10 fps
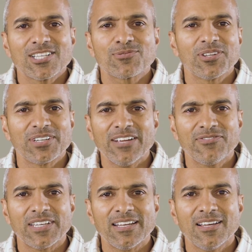where they're
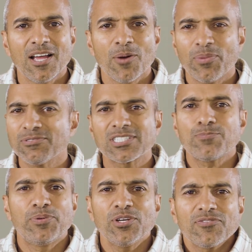gifted. But it was this
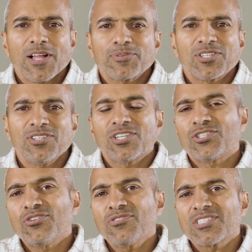beautiful opportunity to
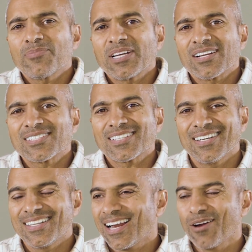do something on a
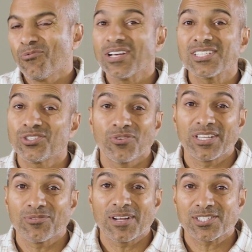Sunday that I wasn't doing
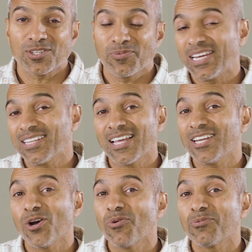the rest of the week and that
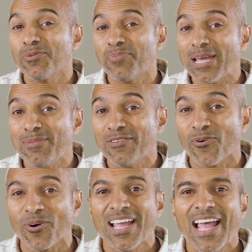no one would pay me
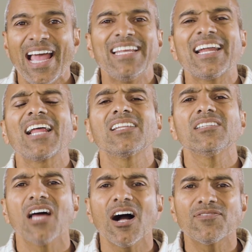for. And yet I
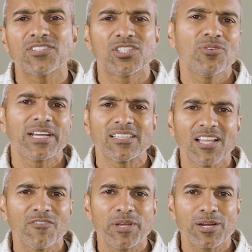loved doing and
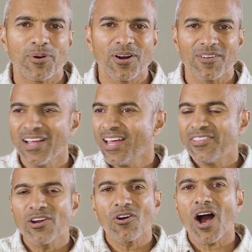loved being a part of.
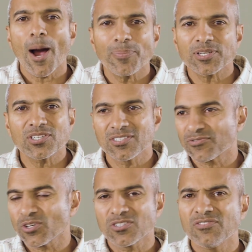There are opportunities for
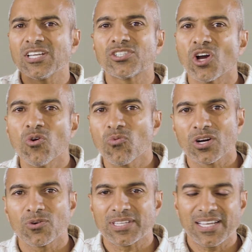those of you that don't
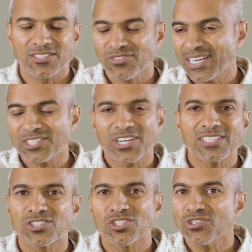work with kids. You get a
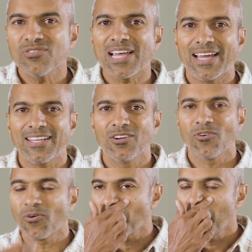chance to do that here,
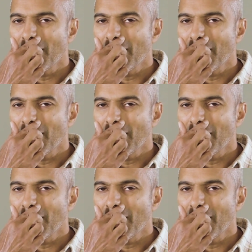or